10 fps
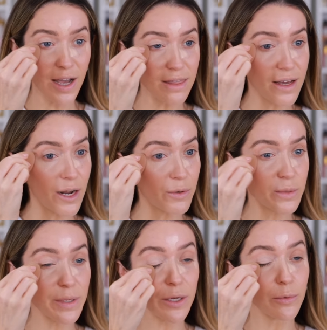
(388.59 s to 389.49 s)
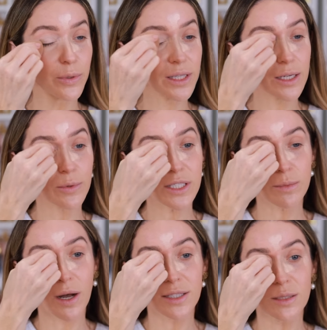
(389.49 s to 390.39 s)
I thought I was being really
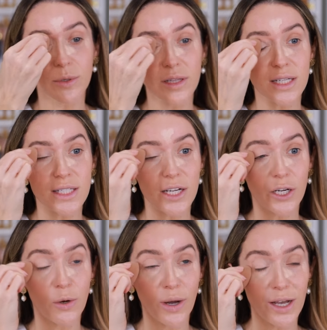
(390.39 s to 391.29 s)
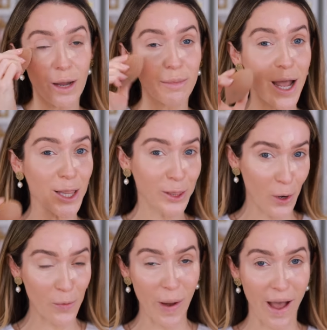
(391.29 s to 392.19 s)
responsible this year going on my
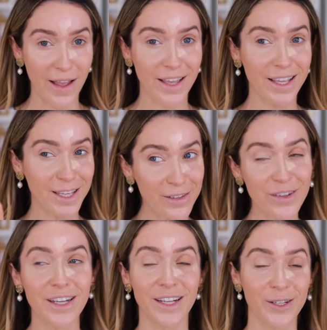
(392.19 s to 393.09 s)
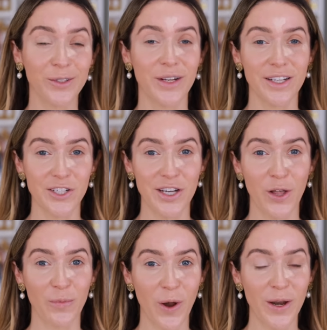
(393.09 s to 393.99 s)
low buy, even including
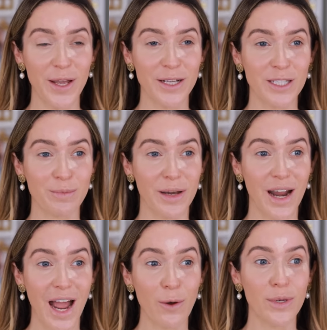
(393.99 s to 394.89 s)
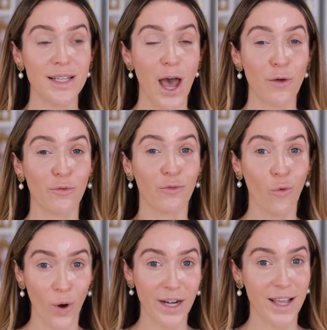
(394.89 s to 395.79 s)
Chanel products, but I was at
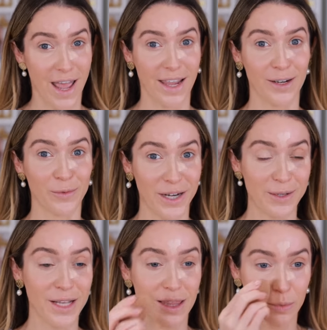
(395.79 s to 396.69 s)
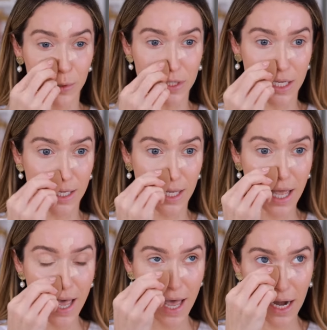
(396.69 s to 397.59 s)
48 when I was at the boutique.
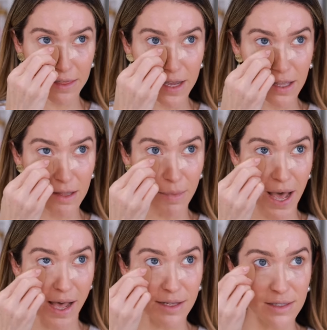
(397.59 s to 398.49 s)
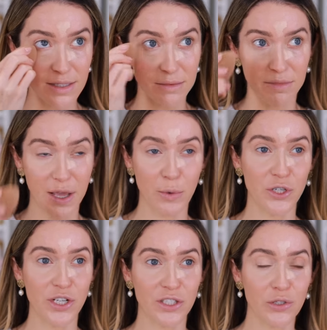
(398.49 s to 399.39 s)
And I think in the past, they would
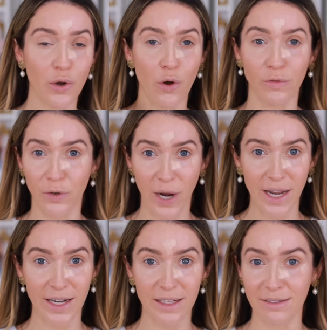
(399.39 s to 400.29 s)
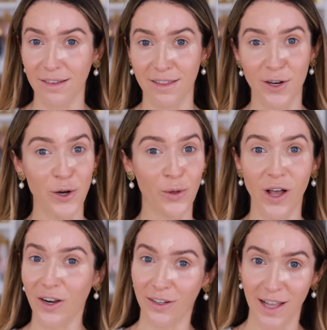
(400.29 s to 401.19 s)
just override it. They're no
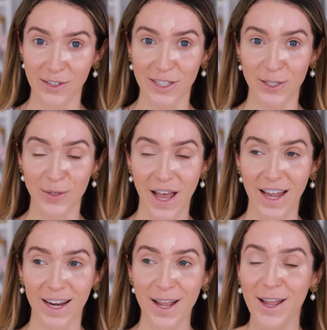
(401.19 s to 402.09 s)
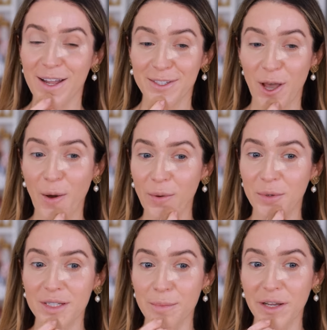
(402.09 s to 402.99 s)
longer allowed to do that. So it
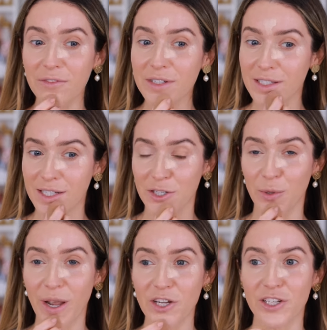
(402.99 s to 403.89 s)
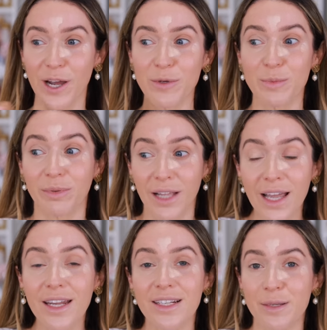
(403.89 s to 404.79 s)
was a bit of a situation. I was
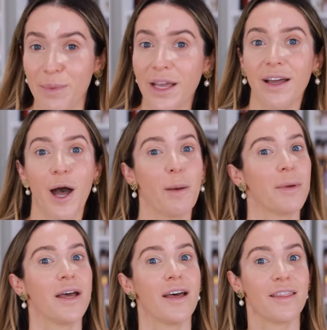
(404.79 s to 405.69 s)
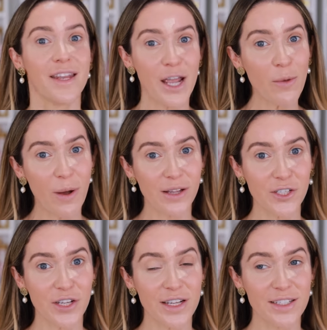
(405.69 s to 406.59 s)
planning to pick up the nail
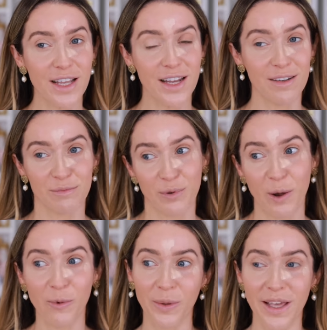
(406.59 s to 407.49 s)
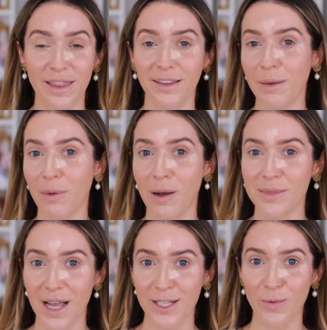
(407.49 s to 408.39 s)
polishes and probably the lip
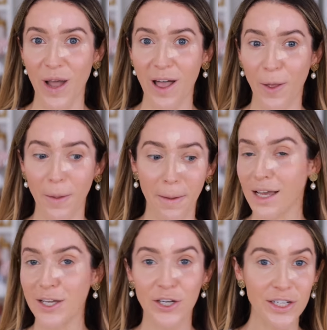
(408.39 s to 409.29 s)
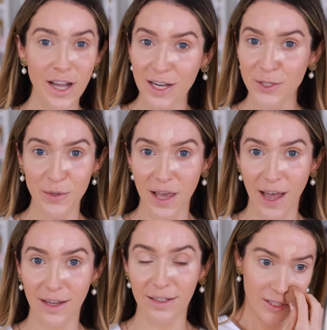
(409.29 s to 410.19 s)
balms as well. I could not do
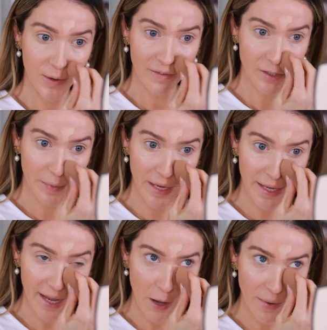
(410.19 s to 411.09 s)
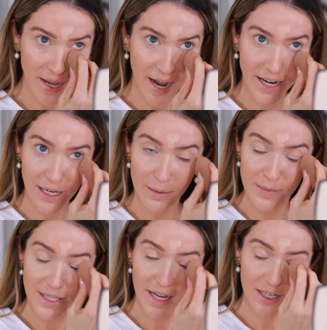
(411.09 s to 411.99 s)
that. So after picking out my
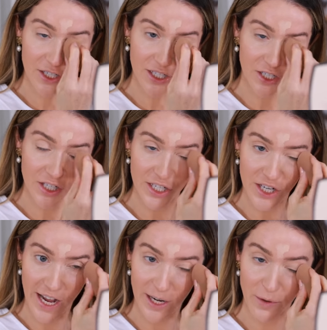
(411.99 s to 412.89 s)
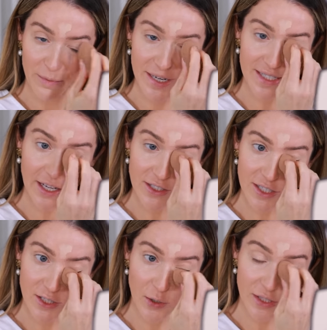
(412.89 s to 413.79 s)
items and just chit-chatting with my sales
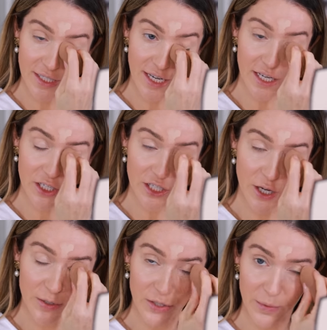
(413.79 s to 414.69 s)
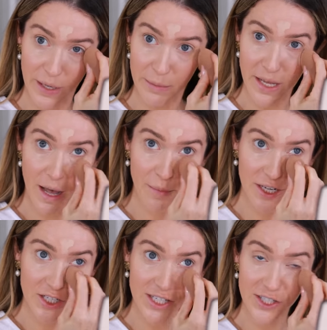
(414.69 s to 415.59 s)
associate, she goes to ring me up
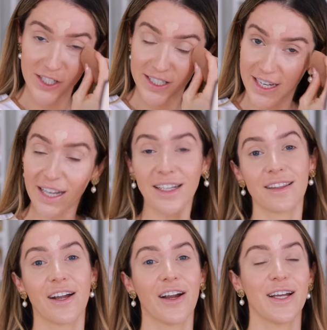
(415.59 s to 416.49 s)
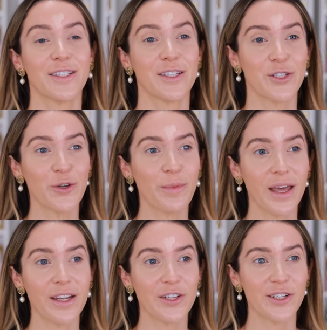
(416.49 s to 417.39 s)
and she's just standing there as the two
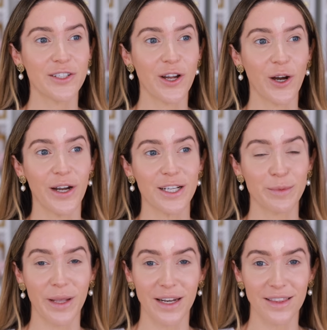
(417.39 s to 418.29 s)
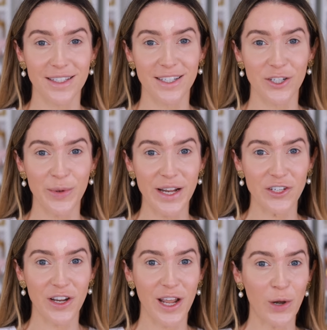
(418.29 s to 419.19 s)
managers are explaining the
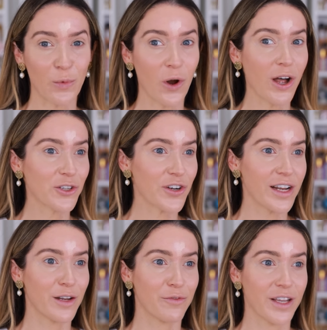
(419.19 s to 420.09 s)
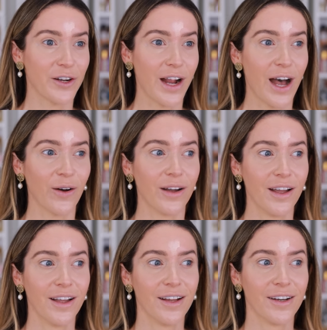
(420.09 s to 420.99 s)
situation and we're all trying to figure out,
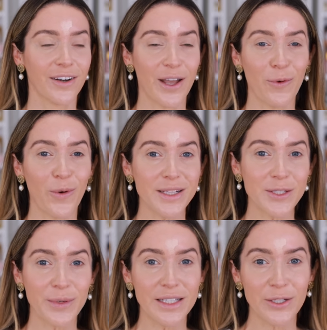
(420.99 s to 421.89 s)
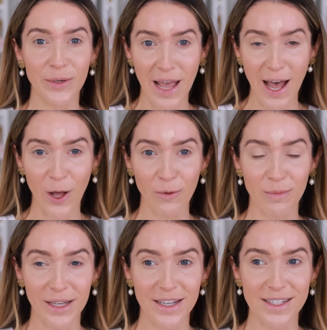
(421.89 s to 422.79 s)
okay, what do we do now?
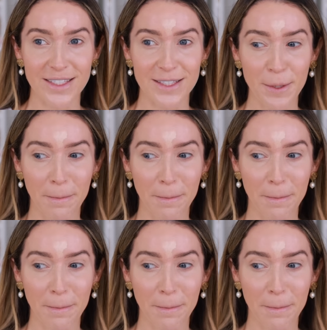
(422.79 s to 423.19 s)
Because